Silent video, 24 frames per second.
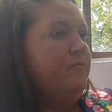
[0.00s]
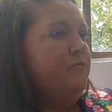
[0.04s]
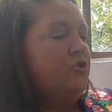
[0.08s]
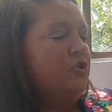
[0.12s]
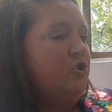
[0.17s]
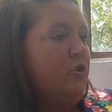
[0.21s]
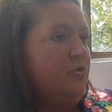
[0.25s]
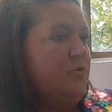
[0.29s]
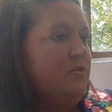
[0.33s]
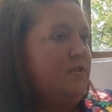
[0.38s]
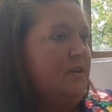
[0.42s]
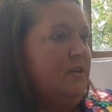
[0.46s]

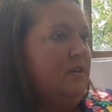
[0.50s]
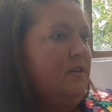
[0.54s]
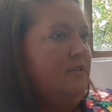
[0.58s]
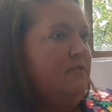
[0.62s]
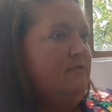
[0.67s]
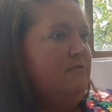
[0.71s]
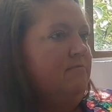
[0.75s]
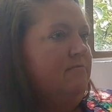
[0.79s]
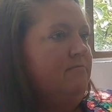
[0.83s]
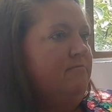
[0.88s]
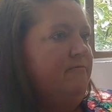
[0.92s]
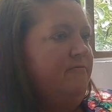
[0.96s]

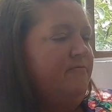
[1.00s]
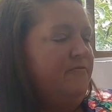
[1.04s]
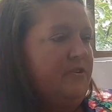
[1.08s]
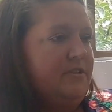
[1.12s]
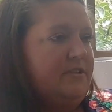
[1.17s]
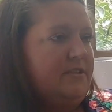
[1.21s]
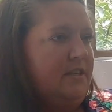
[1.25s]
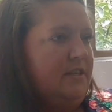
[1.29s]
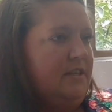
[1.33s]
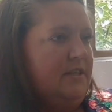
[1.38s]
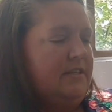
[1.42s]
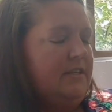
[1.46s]
chosen
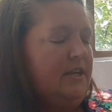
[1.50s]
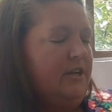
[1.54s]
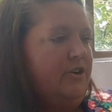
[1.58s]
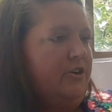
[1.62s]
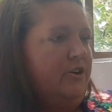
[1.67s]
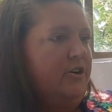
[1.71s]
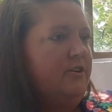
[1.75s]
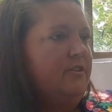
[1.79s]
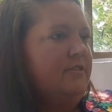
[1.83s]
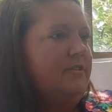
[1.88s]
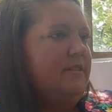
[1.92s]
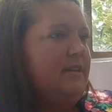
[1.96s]

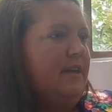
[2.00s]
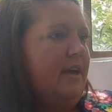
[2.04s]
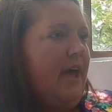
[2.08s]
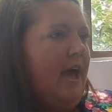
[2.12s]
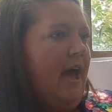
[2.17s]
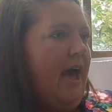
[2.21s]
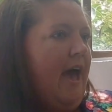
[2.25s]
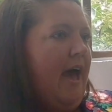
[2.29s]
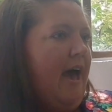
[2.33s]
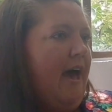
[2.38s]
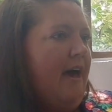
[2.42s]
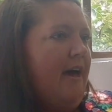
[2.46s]
facilitators
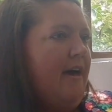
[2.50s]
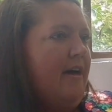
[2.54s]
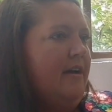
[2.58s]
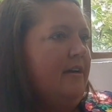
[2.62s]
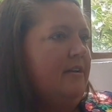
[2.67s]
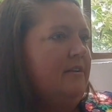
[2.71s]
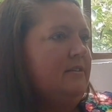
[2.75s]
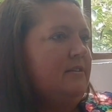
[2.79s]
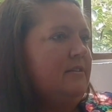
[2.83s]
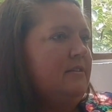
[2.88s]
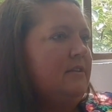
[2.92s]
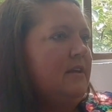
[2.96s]

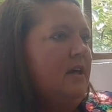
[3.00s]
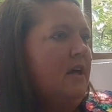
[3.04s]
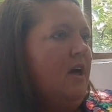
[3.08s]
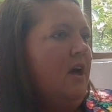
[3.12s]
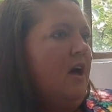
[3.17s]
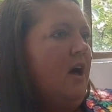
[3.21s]
and